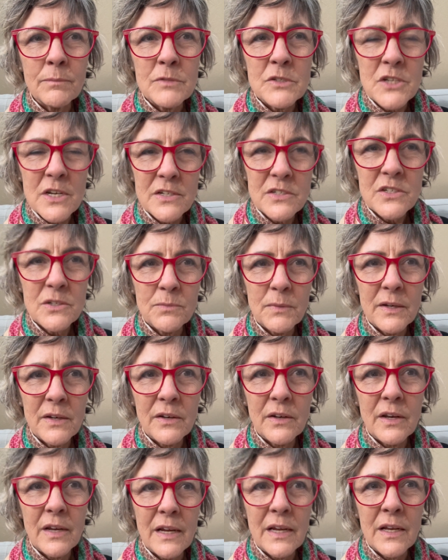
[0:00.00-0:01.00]

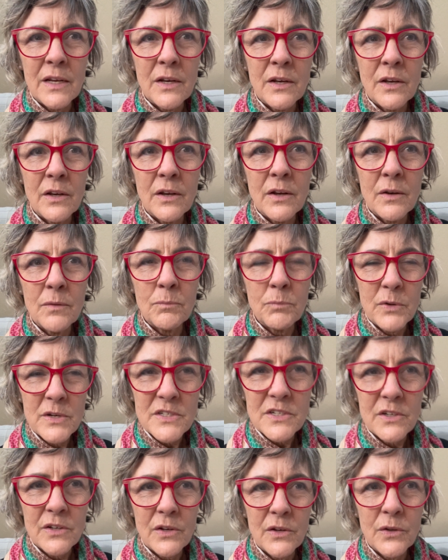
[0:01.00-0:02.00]
gentleman in
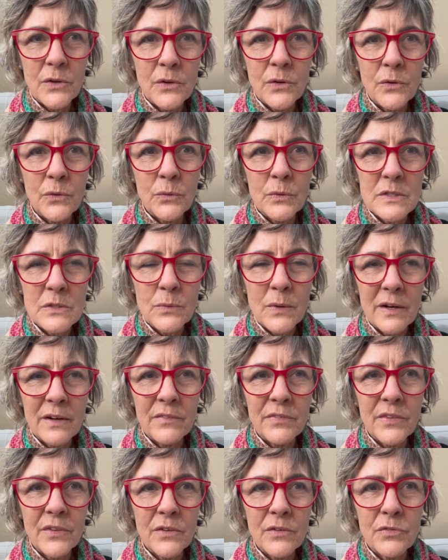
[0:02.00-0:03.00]
Britain who was one
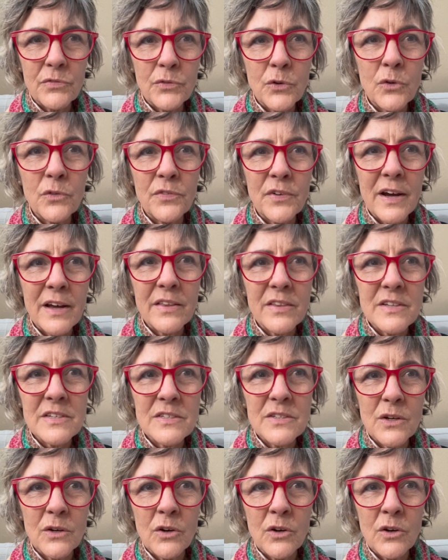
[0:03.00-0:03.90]
of the forefathers